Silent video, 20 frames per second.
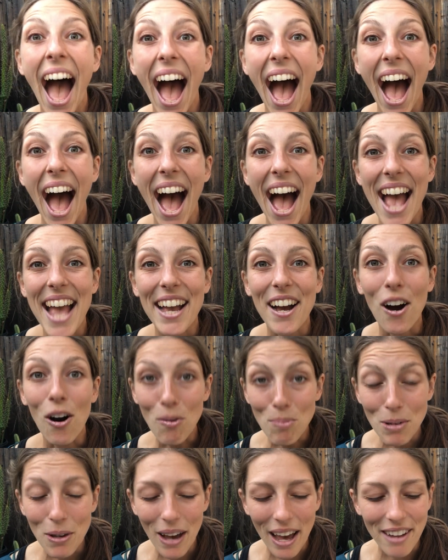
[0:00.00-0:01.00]
I
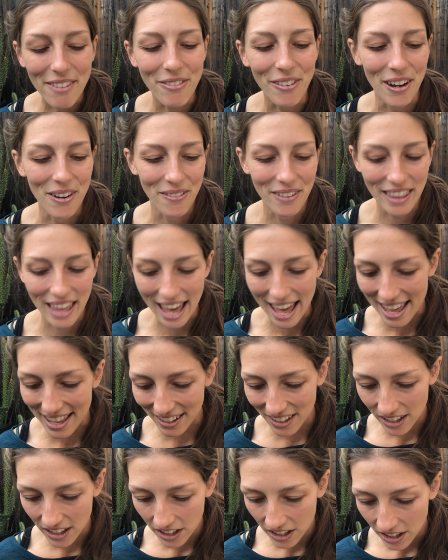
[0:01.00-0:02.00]
hope you had fun with
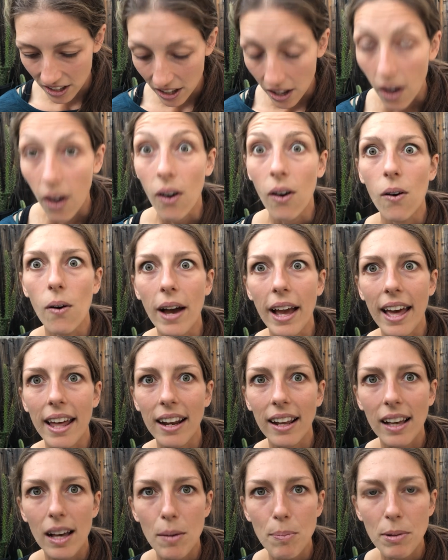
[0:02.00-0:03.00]
that. Oh, I had
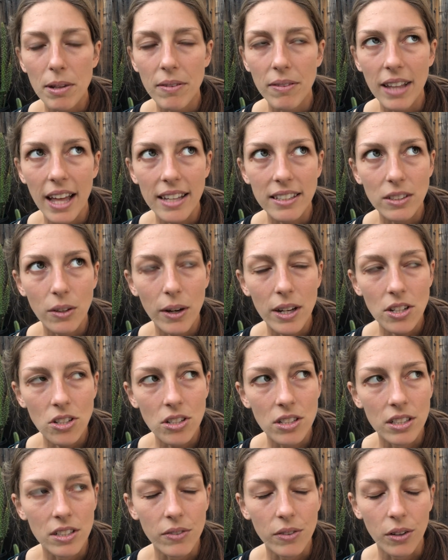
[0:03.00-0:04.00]
a couple of last
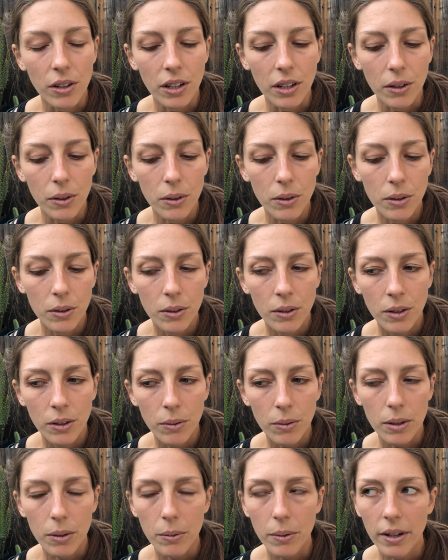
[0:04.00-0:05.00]
questions for you.
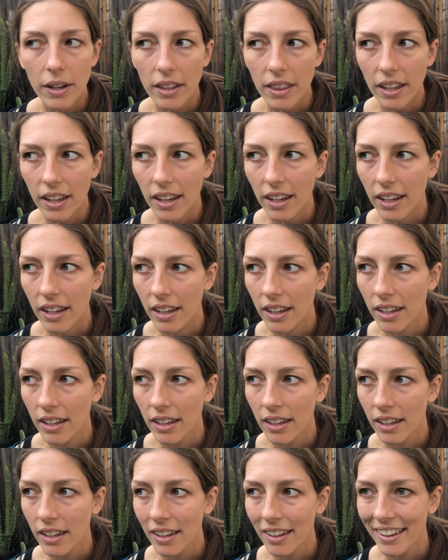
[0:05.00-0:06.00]
What were
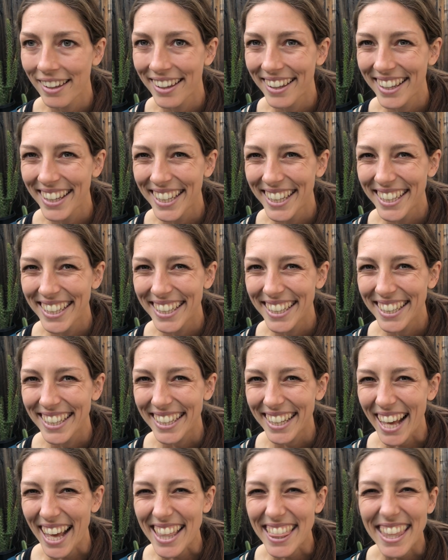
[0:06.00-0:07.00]

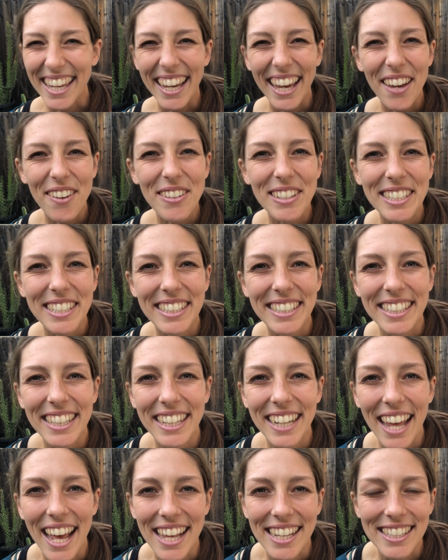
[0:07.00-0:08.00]
they? I think I was just
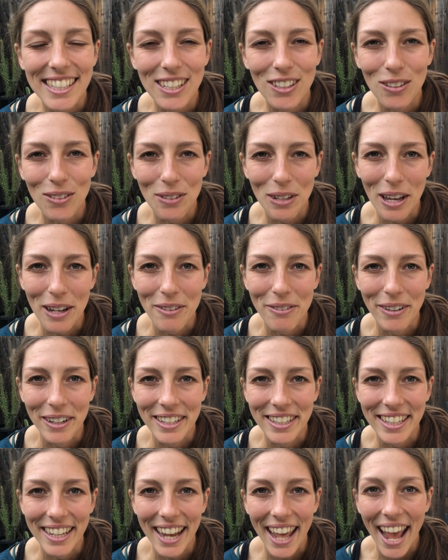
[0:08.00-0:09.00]
going to ask you if you had
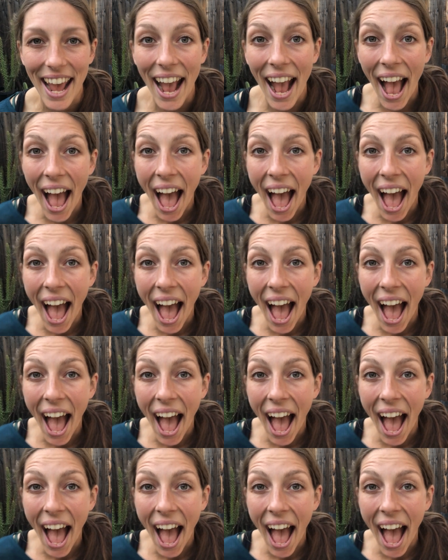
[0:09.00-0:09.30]
fun today.